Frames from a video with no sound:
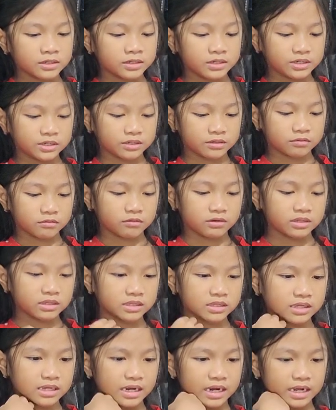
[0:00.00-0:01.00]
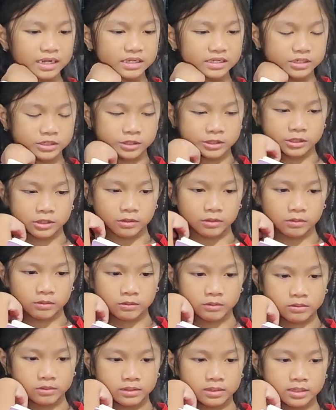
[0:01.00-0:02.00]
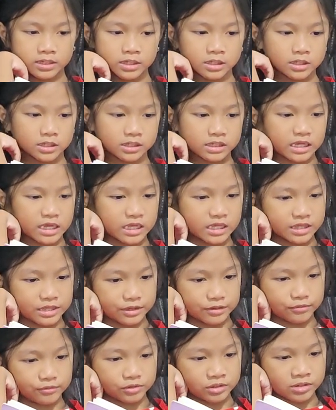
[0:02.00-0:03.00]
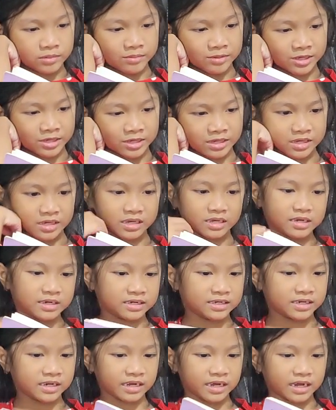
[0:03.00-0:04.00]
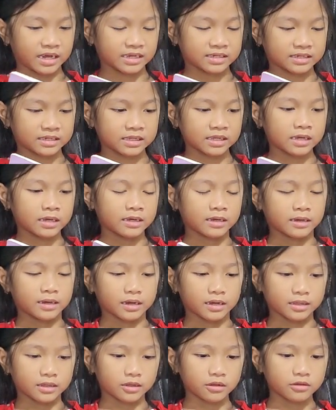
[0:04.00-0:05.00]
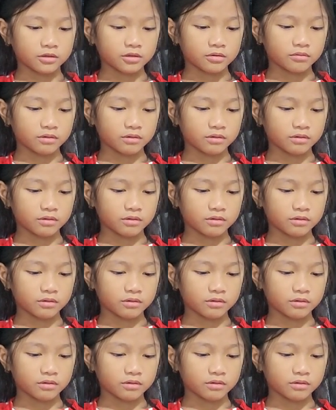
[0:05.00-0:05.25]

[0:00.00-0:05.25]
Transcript: She squinted at Joe. You to me? She asked. I thought you